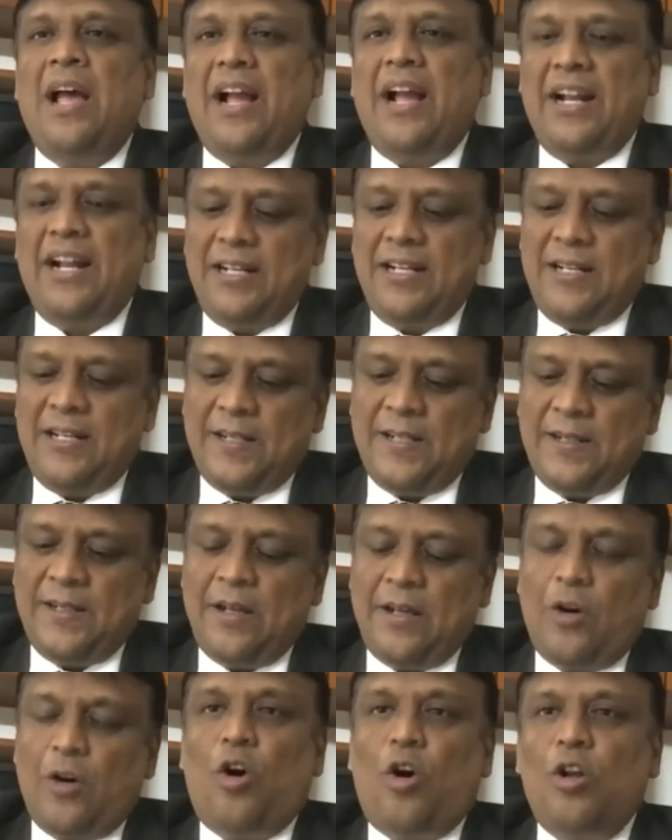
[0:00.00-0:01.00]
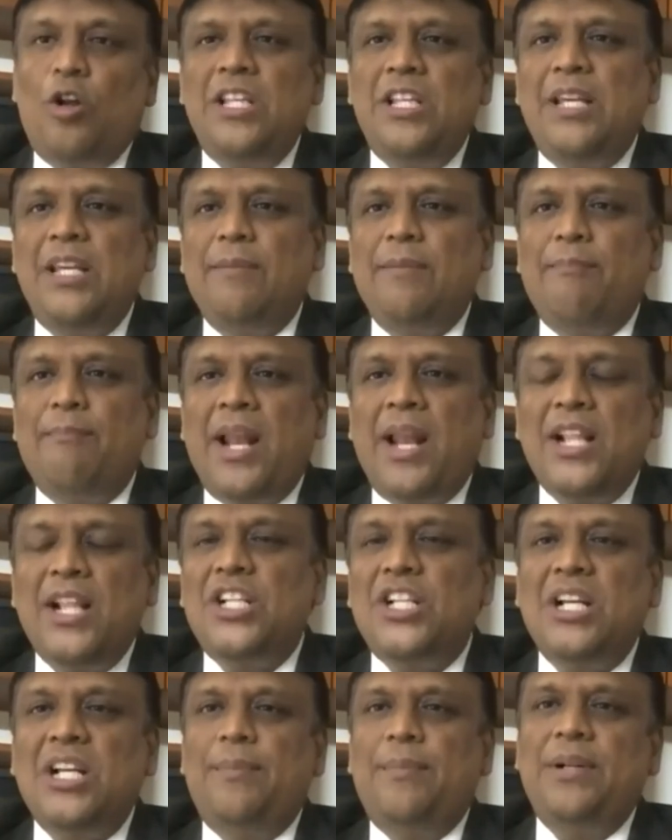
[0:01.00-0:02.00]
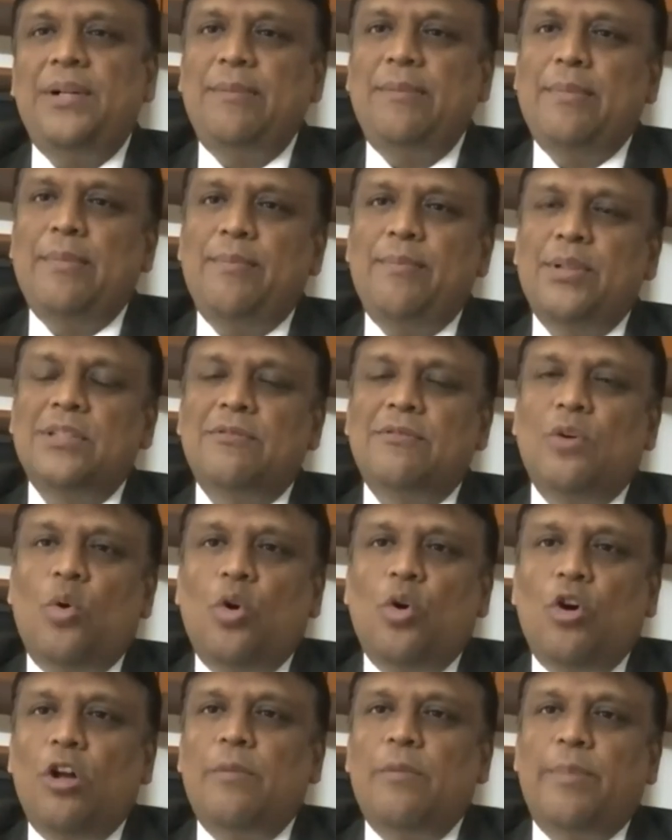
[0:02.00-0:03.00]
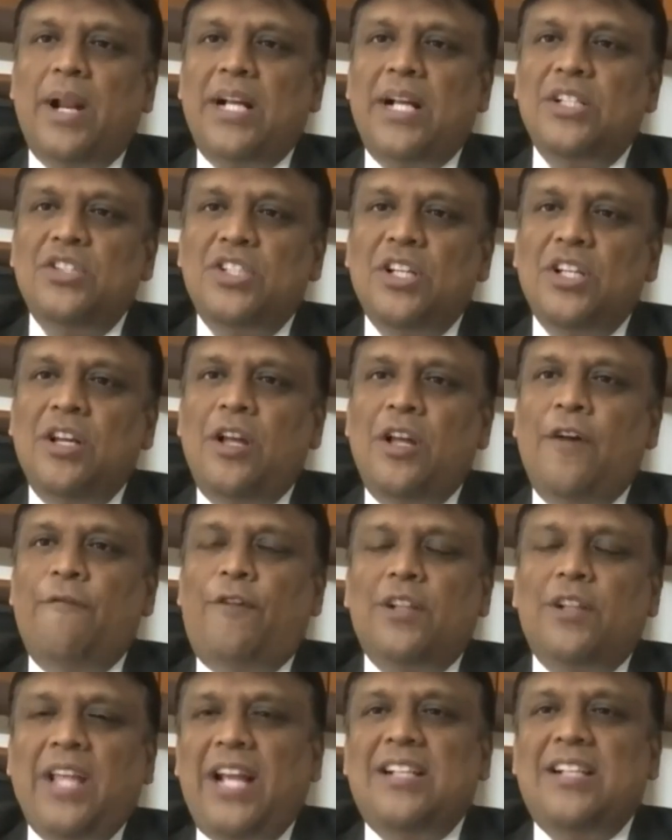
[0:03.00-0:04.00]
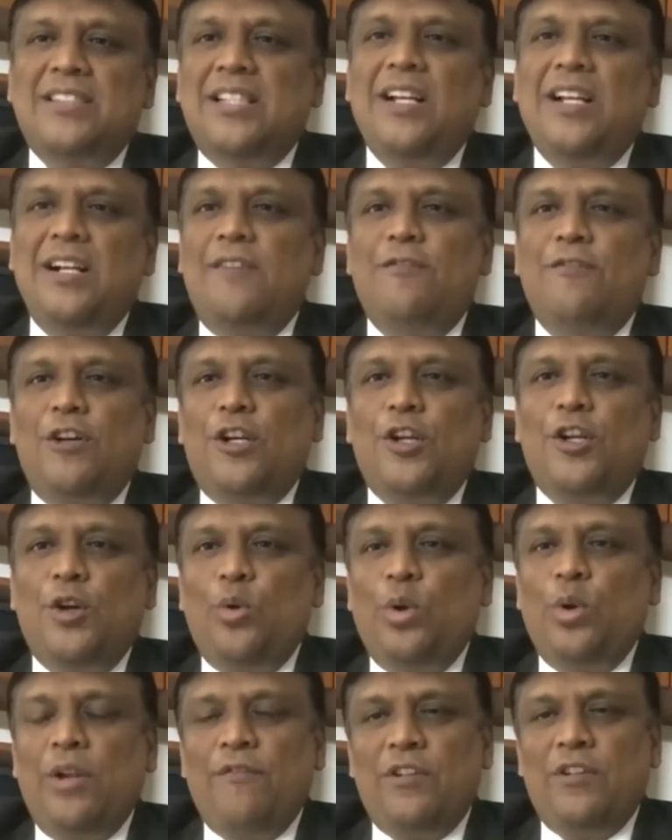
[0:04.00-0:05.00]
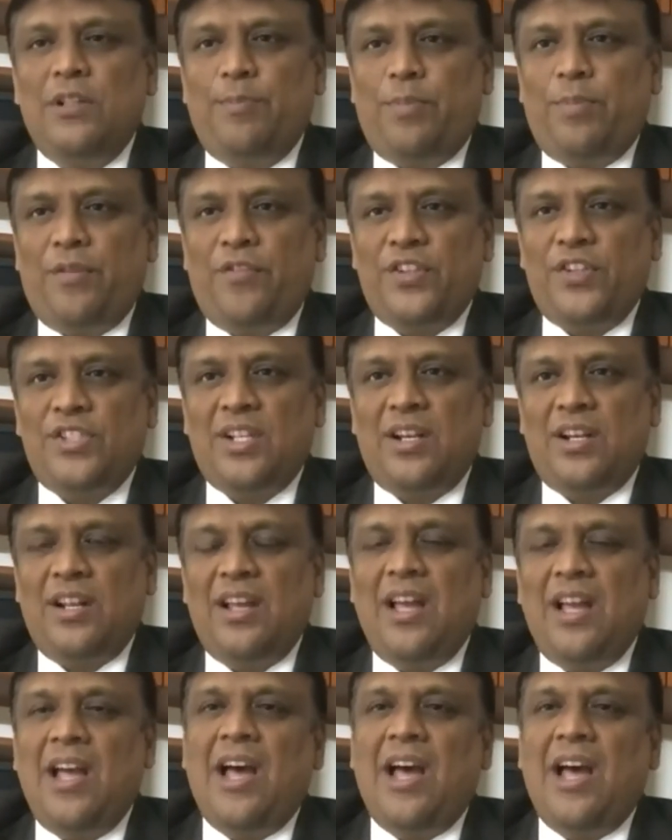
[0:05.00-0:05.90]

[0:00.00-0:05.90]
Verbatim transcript: and uh, all the managing committee members of the Ongole branch for the excellent work you're doing for the profession.